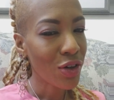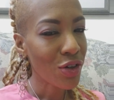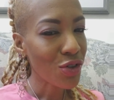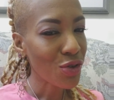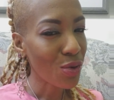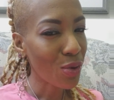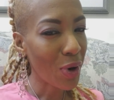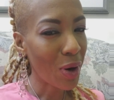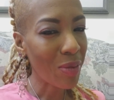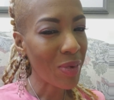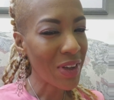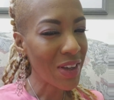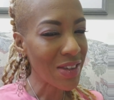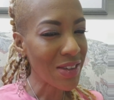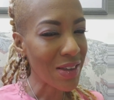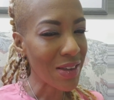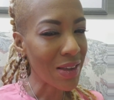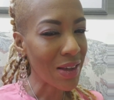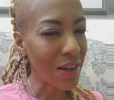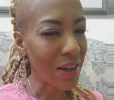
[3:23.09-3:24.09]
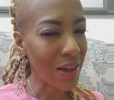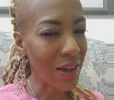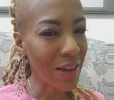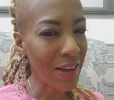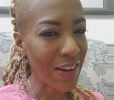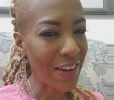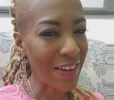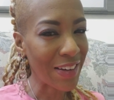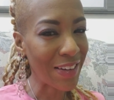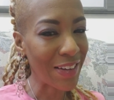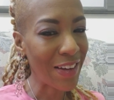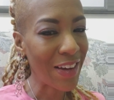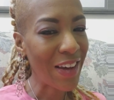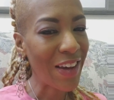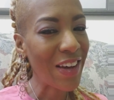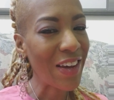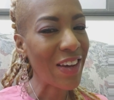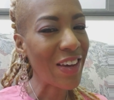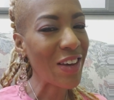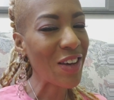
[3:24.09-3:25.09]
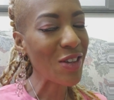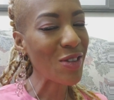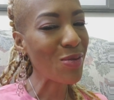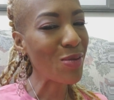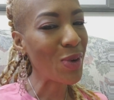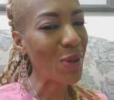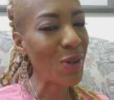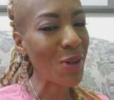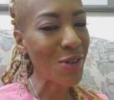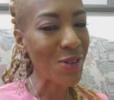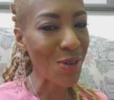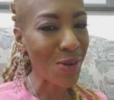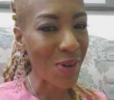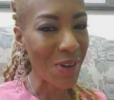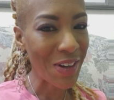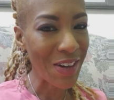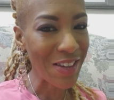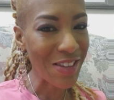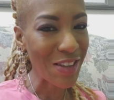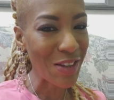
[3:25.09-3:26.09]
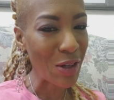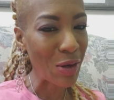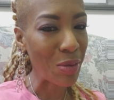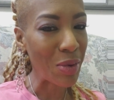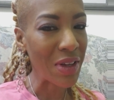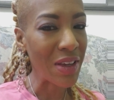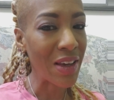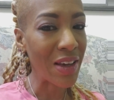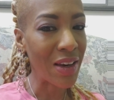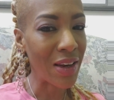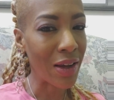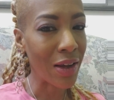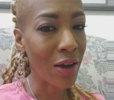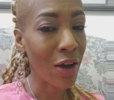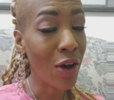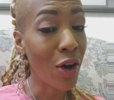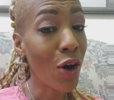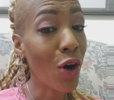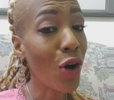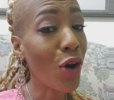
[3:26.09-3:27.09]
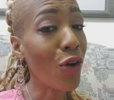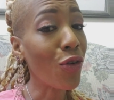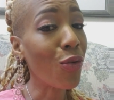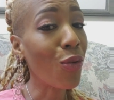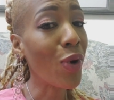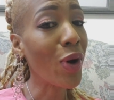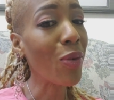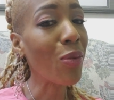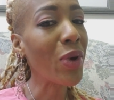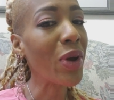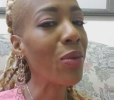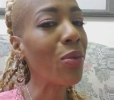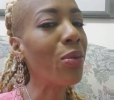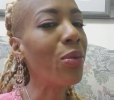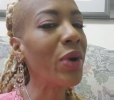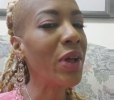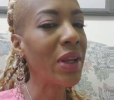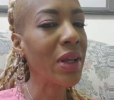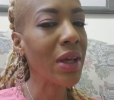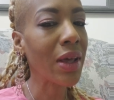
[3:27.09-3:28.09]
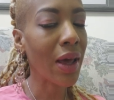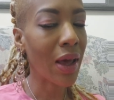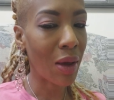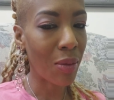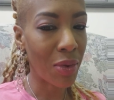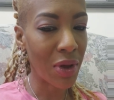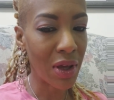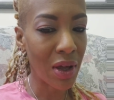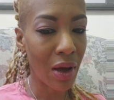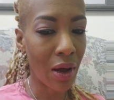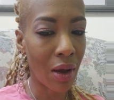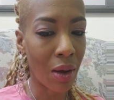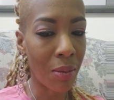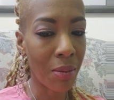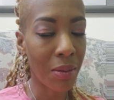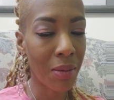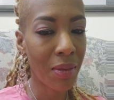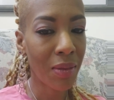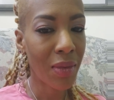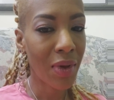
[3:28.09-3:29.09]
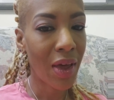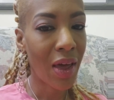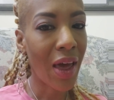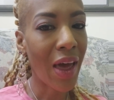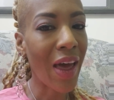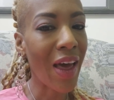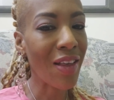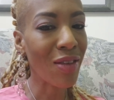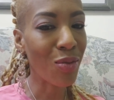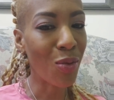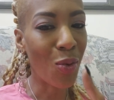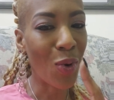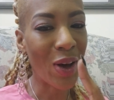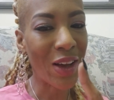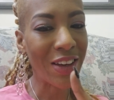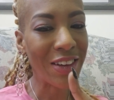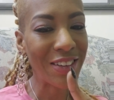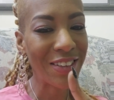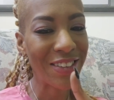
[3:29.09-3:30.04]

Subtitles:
Trump isn't the end. He is really showing us the beginning of what we really can become as one.